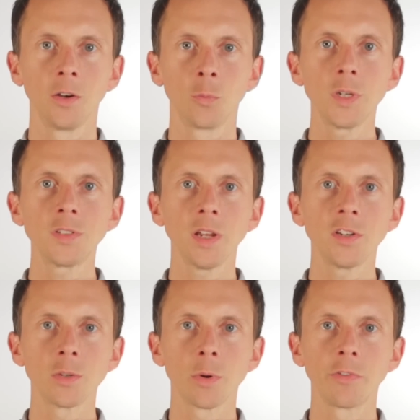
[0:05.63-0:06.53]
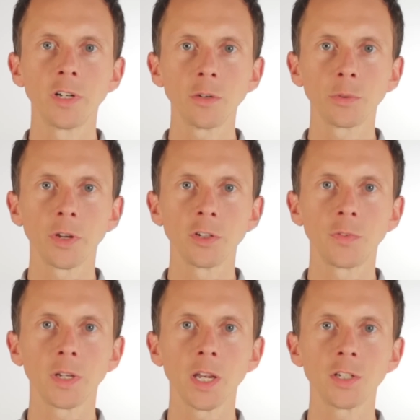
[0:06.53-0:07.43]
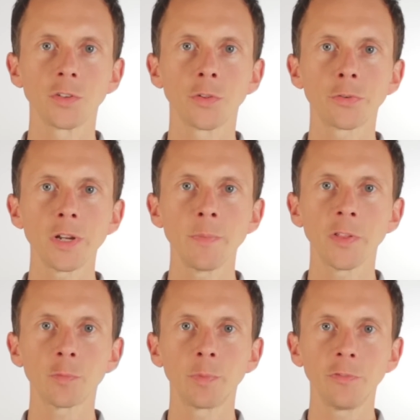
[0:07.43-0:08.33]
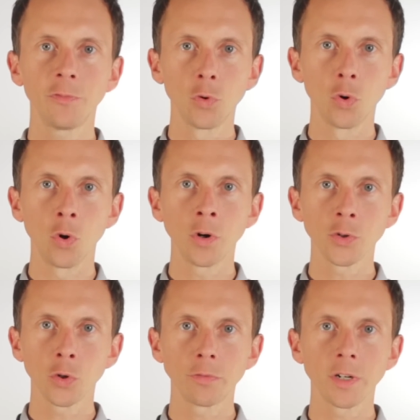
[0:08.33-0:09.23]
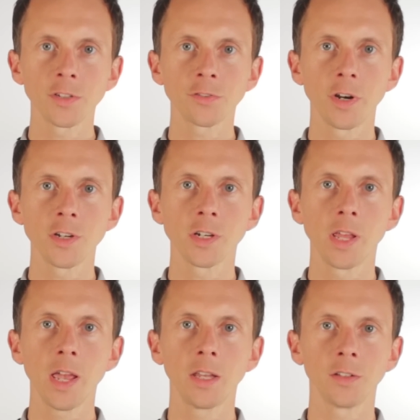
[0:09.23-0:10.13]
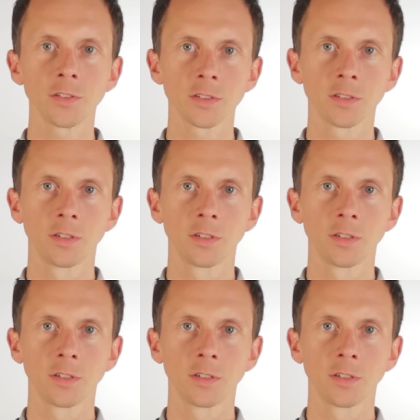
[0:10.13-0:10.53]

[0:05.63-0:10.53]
We send you a renewal notification 3 months before your registration ends.